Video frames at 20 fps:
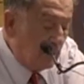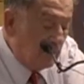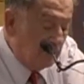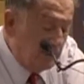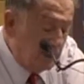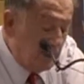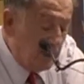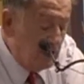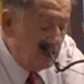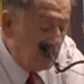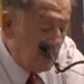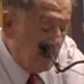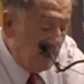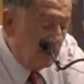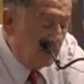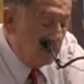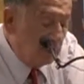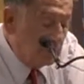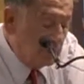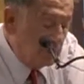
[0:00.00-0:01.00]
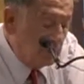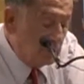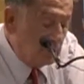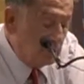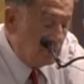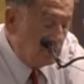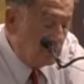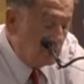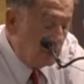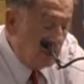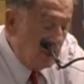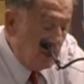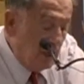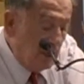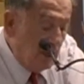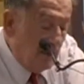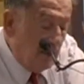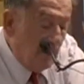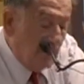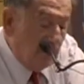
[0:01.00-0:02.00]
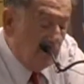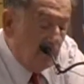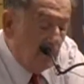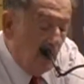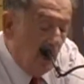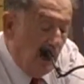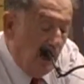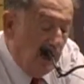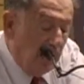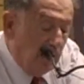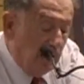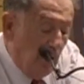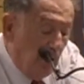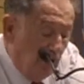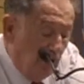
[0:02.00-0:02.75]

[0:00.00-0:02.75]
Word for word: These are the Jews, an